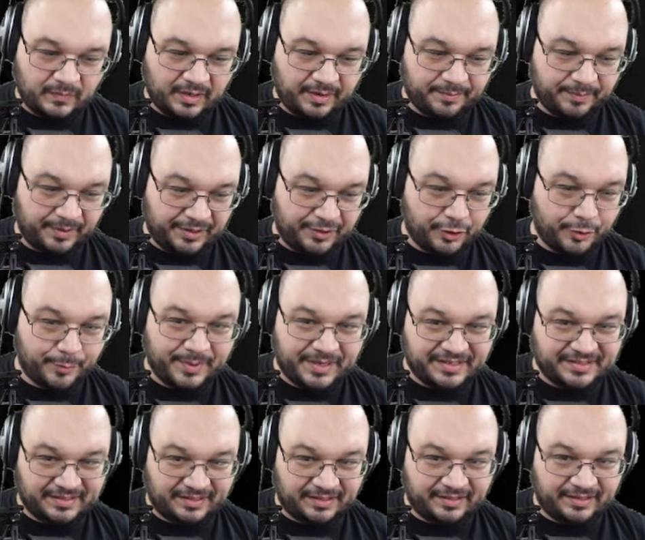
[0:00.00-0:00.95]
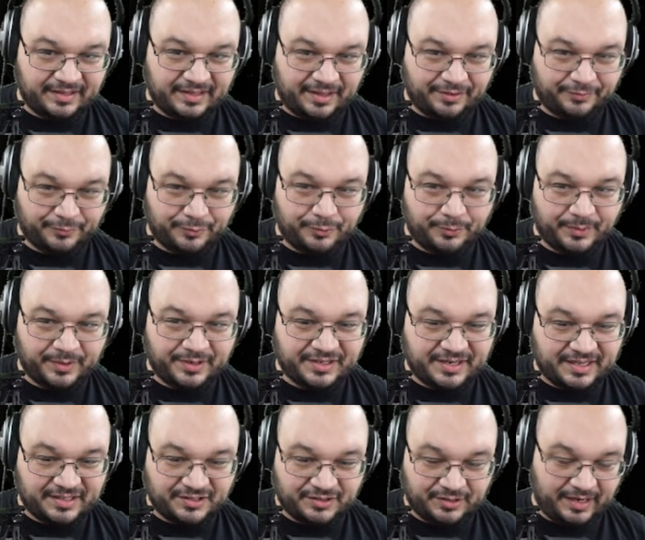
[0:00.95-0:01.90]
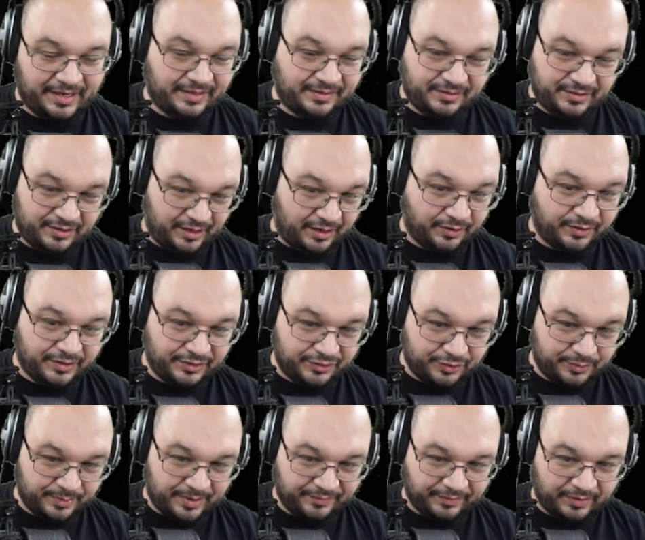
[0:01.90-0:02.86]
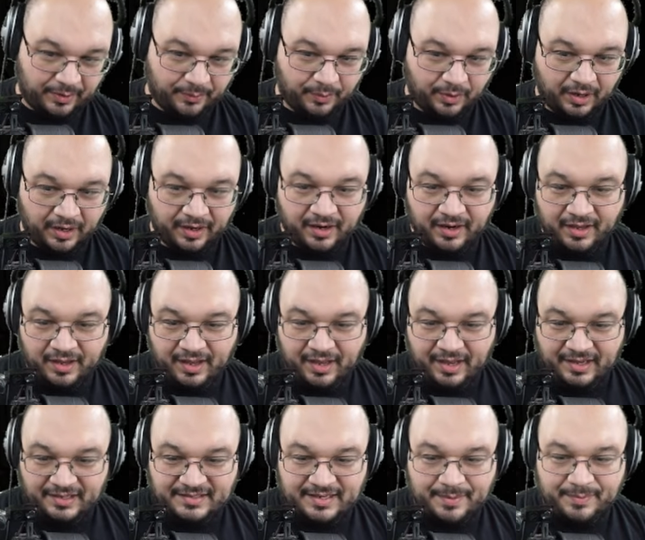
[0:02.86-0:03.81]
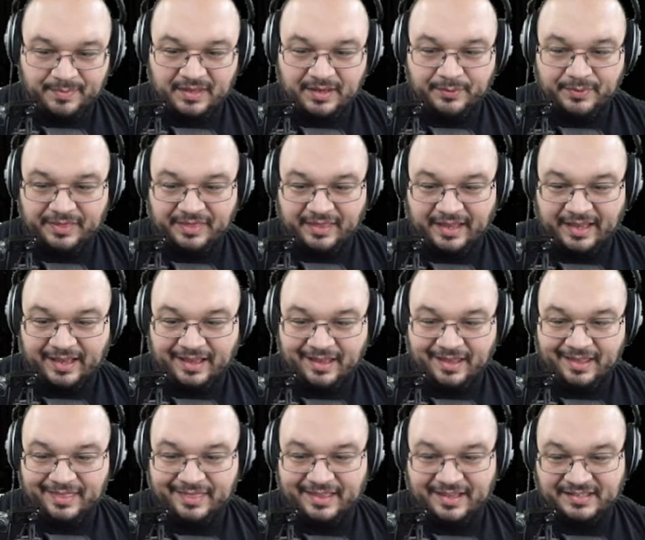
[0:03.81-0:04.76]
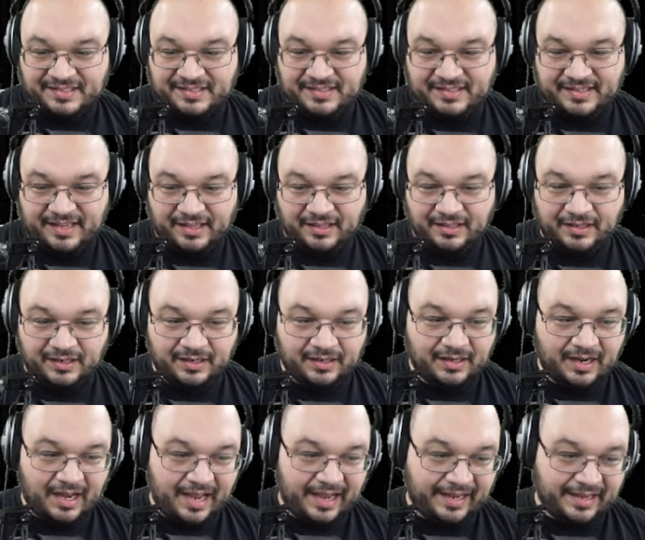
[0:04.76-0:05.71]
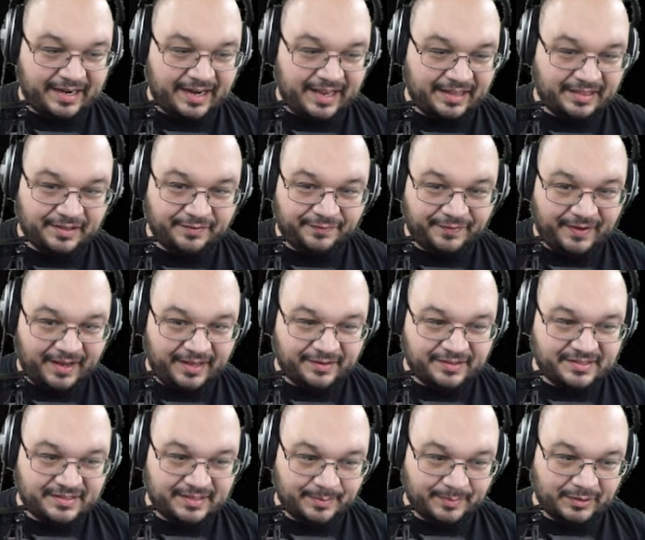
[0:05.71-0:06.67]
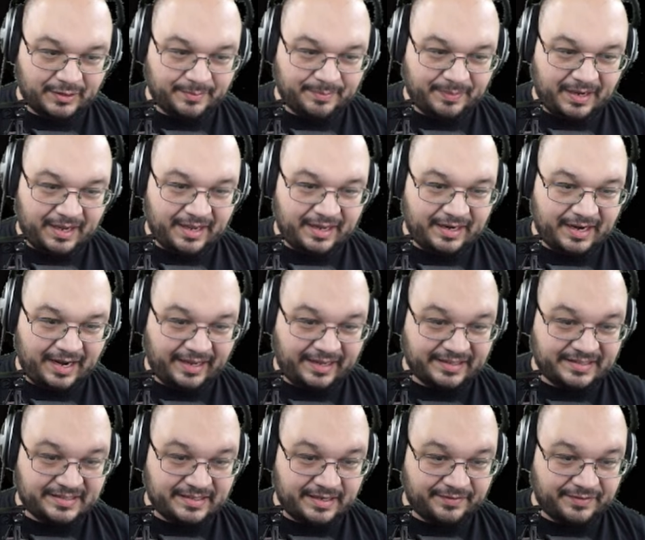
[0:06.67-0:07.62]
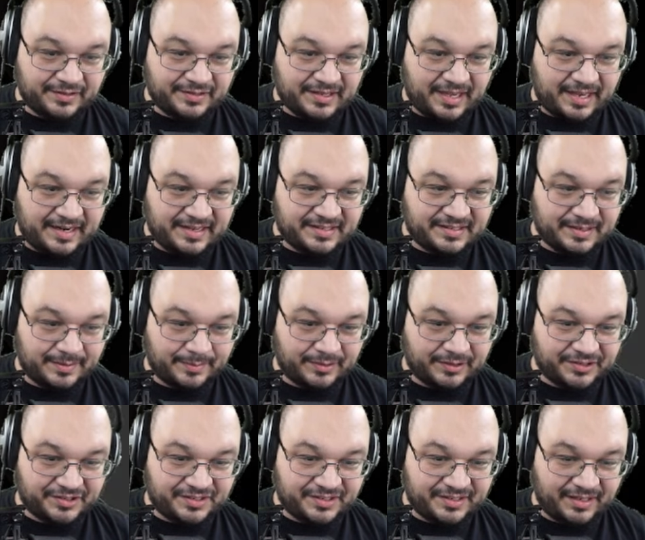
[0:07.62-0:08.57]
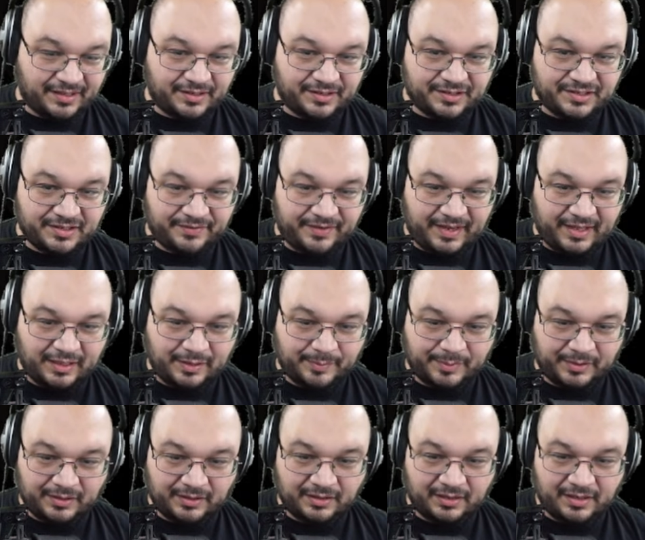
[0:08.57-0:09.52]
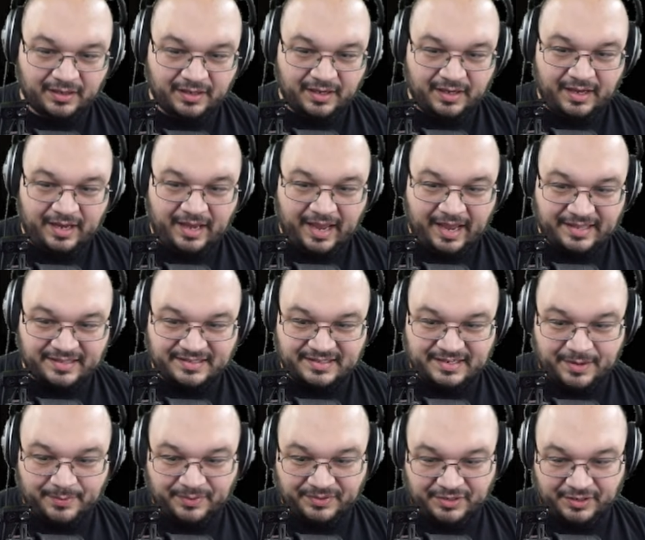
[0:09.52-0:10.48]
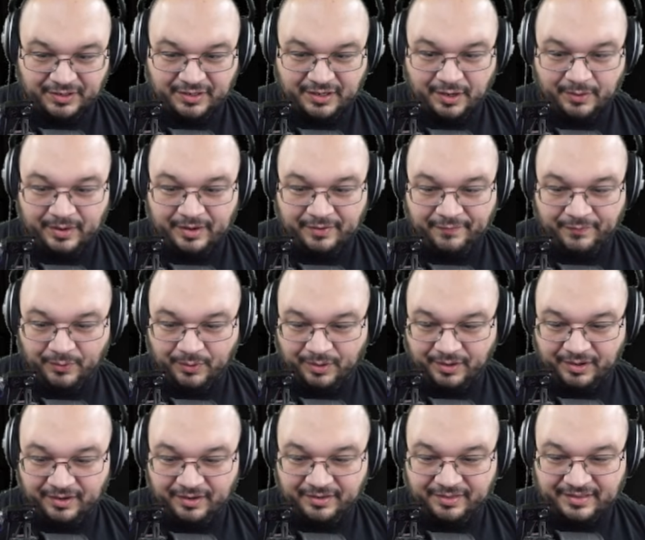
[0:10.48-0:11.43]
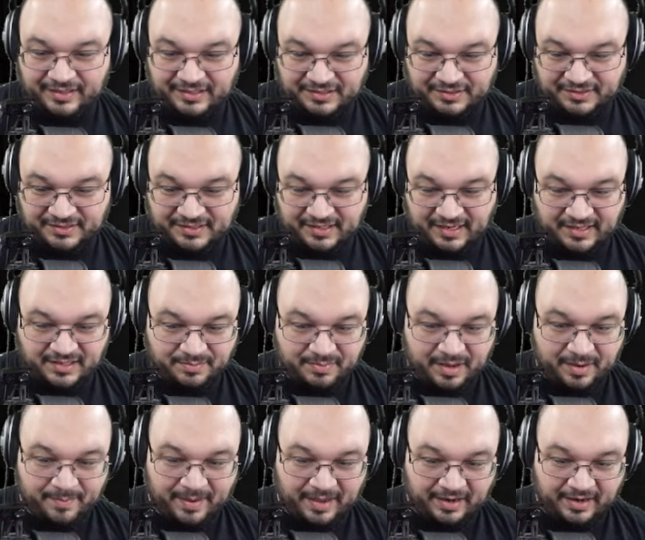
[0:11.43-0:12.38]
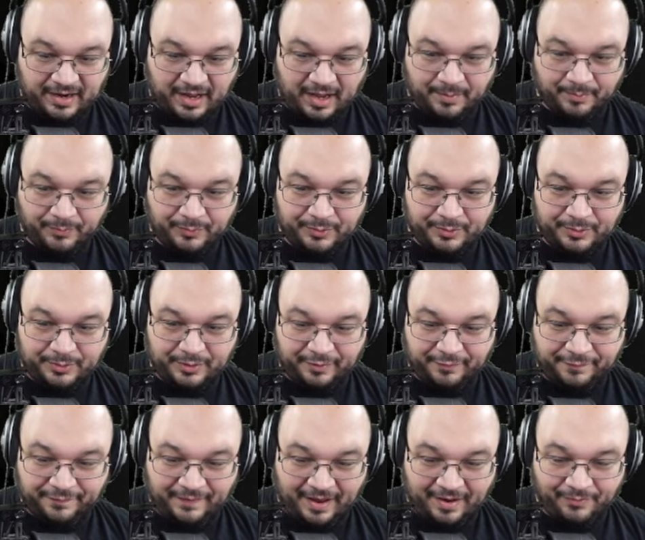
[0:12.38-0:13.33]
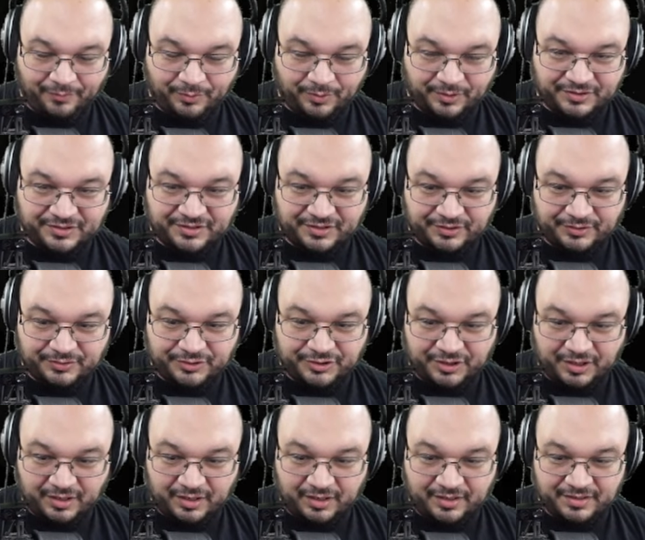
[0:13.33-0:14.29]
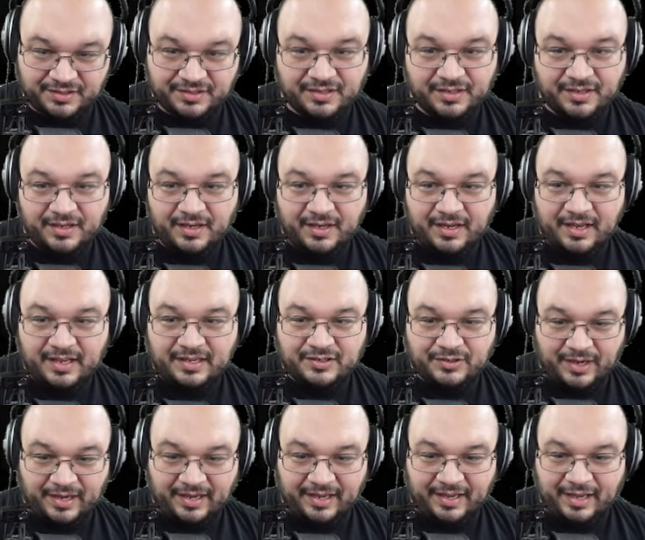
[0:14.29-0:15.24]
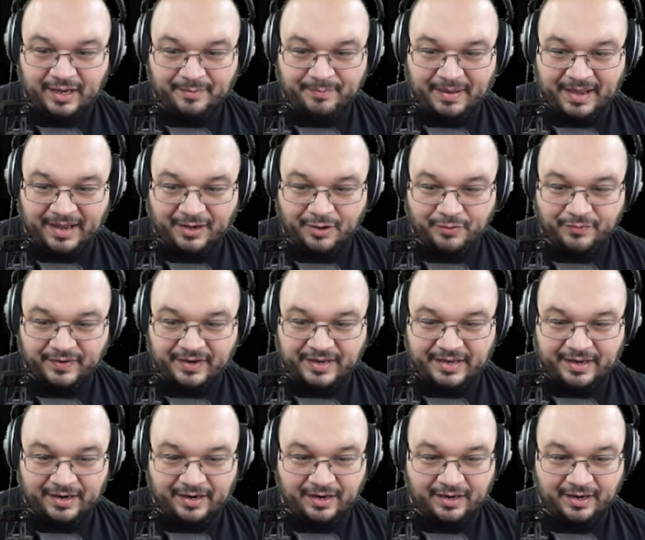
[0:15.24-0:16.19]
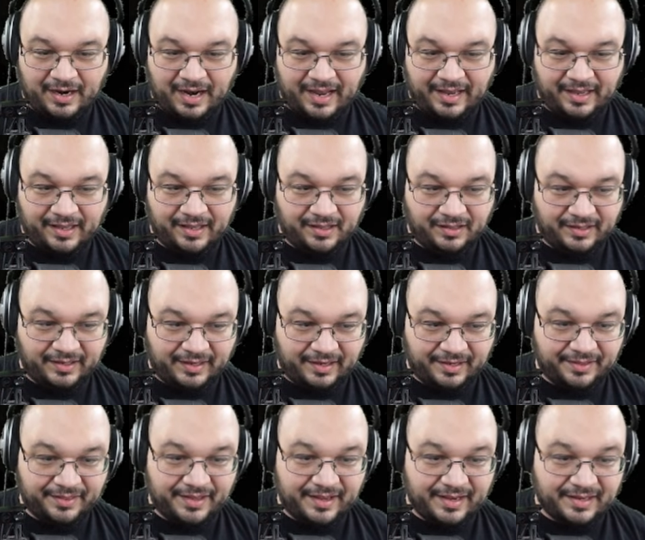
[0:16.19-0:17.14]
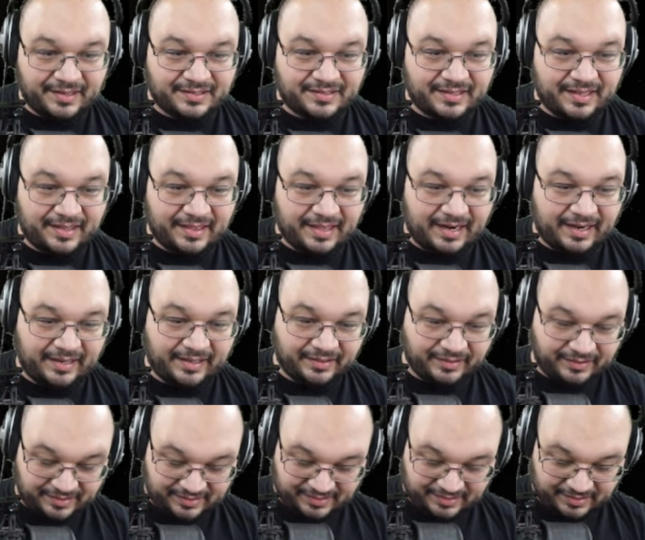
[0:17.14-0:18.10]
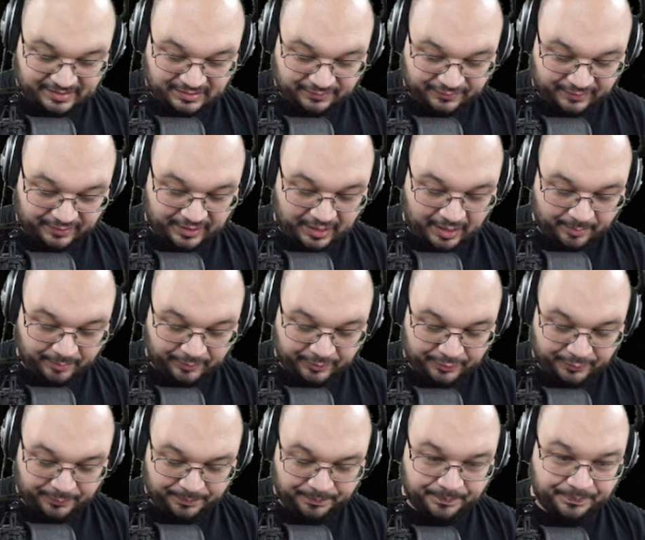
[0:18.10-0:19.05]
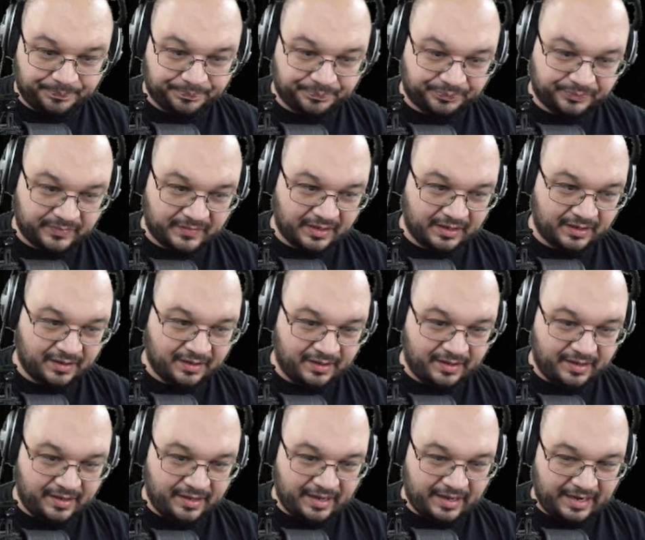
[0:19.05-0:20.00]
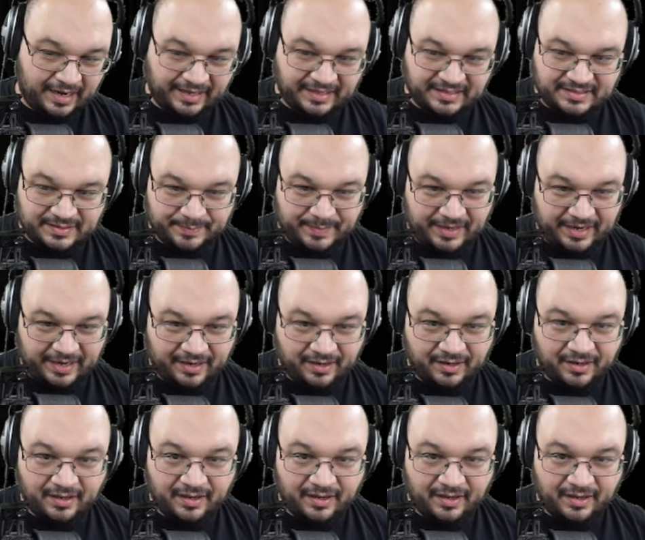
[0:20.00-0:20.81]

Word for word: But nobody's selling the death rune word yet, so I, you know, can do whatever I want. Same thing with like this skiller. I can hit the find similar button. I can see if there's any similar skillers available and see what they're going for. This looks like to be about an Umrune or five worldstone shards. So I can come back over here. I can click on this and then I can list this for an Umrune and I can submit it.